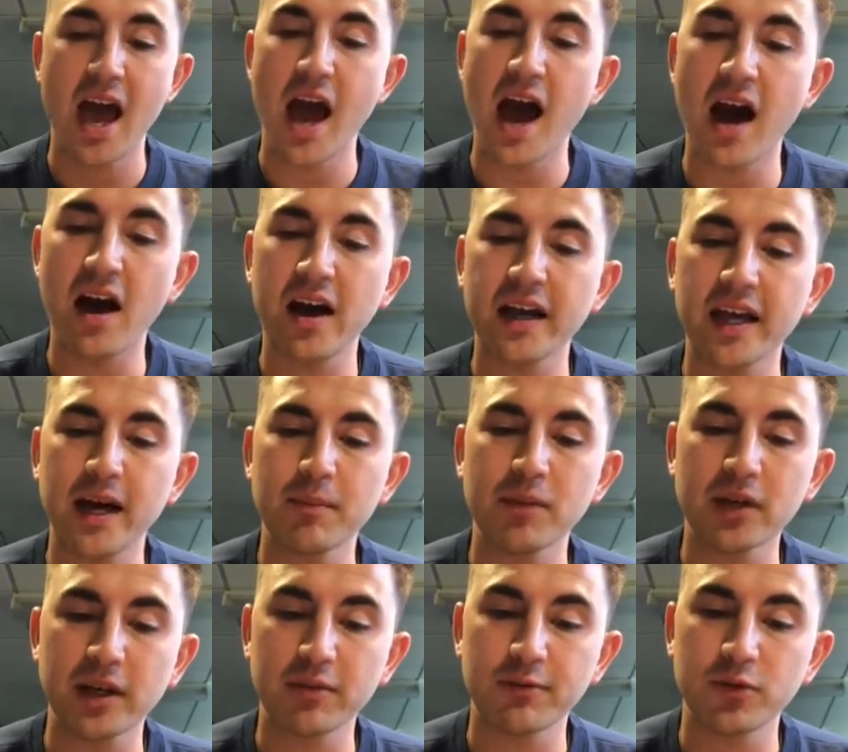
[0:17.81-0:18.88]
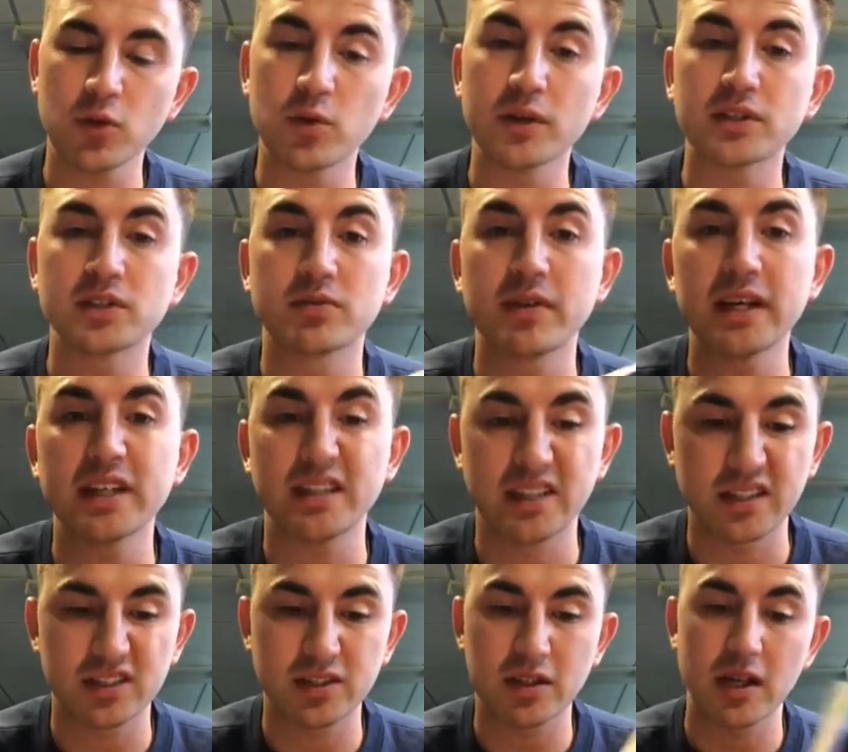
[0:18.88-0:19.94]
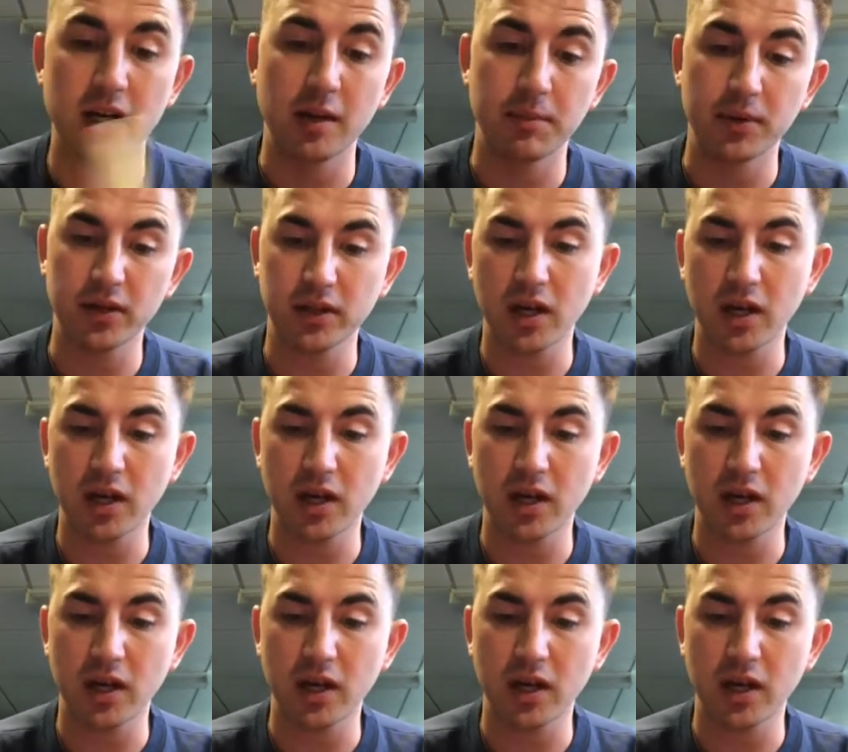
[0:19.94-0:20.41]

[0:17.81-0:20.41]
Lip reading: I am looking forward to reading this book.